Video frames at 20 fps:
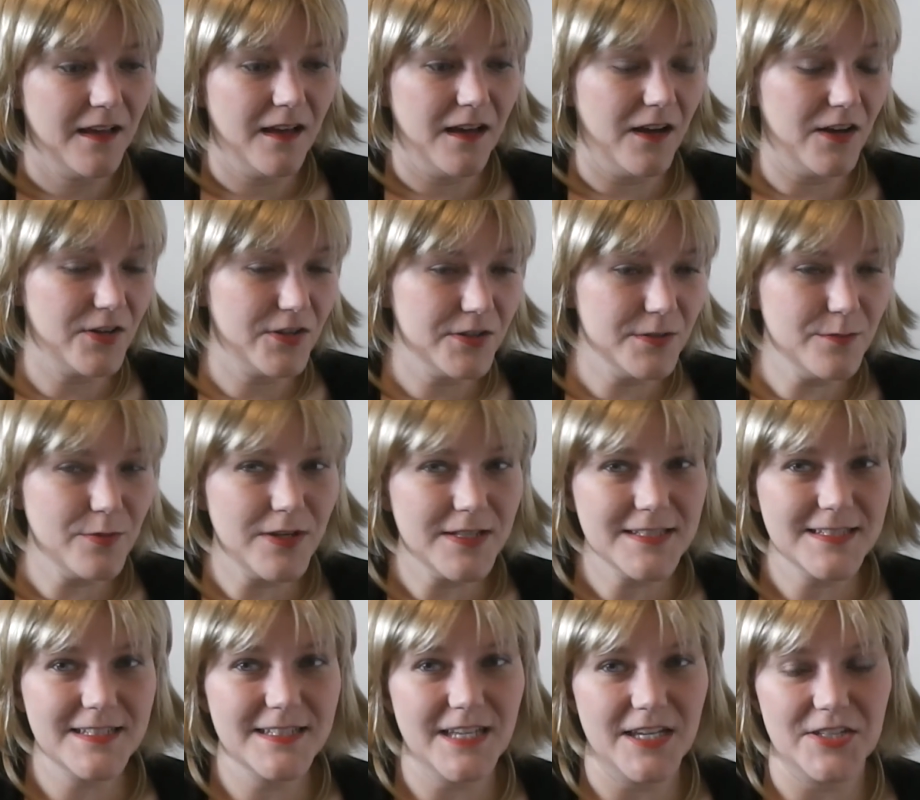a good
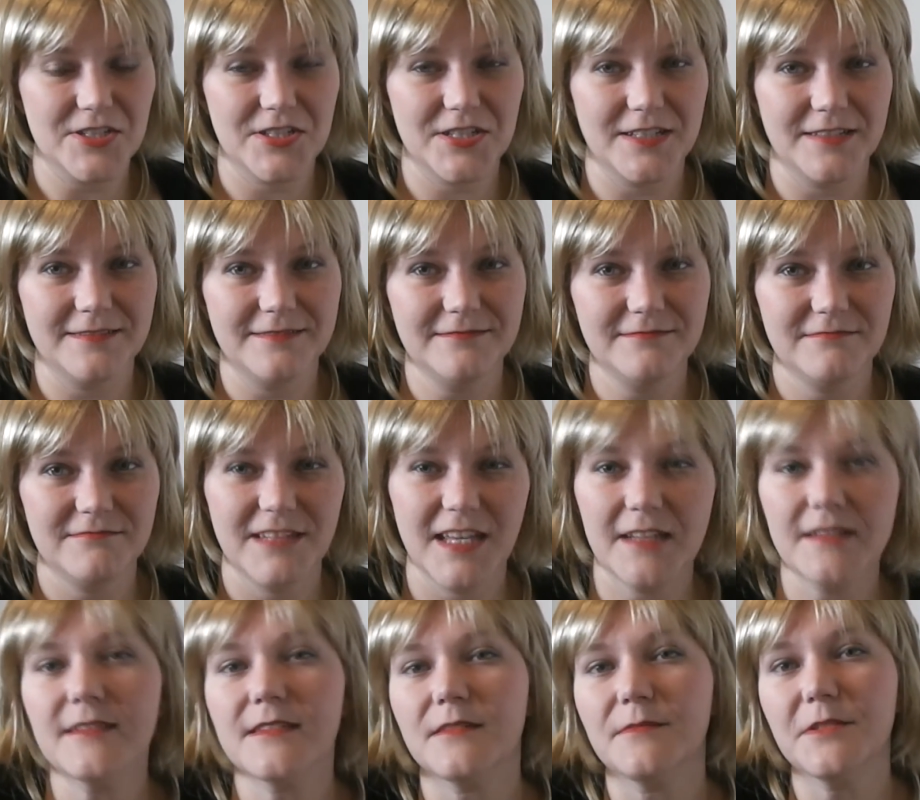presentation
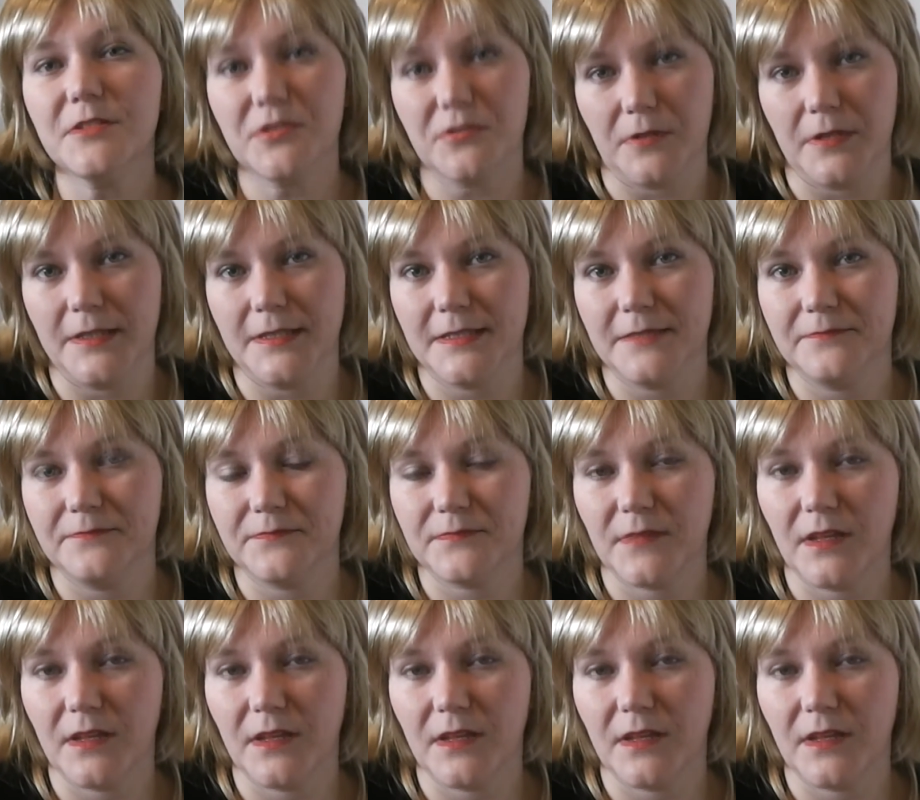tends to be short.